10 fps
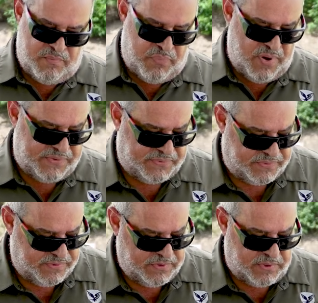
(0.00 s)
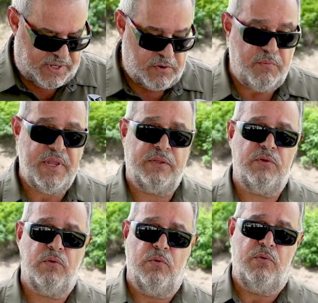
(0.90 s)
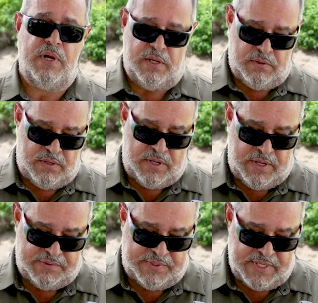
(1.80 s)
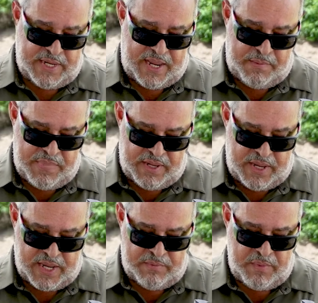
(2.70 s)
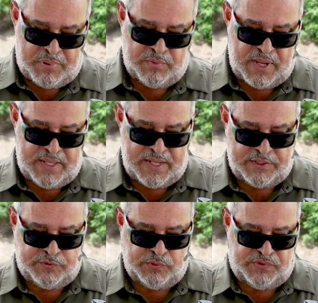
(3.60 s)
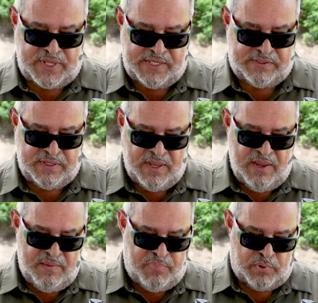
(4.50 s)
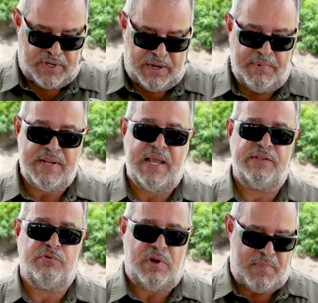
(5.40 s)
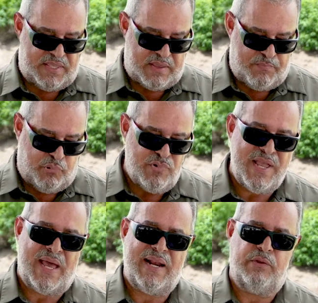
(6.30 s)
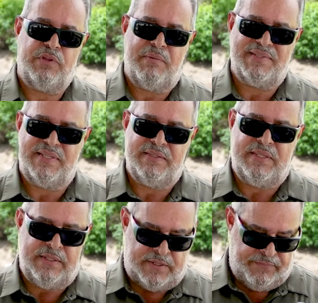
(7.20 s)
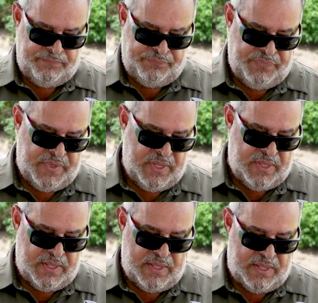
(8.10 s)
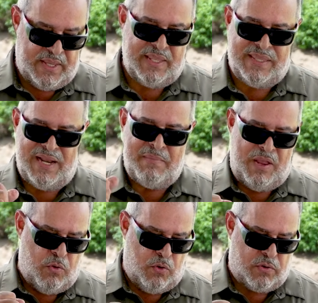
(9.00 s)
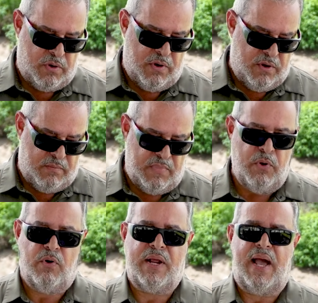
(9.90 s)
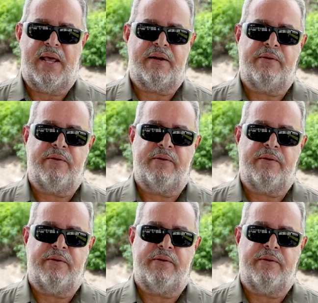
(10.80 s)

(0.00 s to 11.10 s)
well, I recommend one, yes, that you change for a Generation 6, because honestly, just gripping it, you will feel that you have a better grip.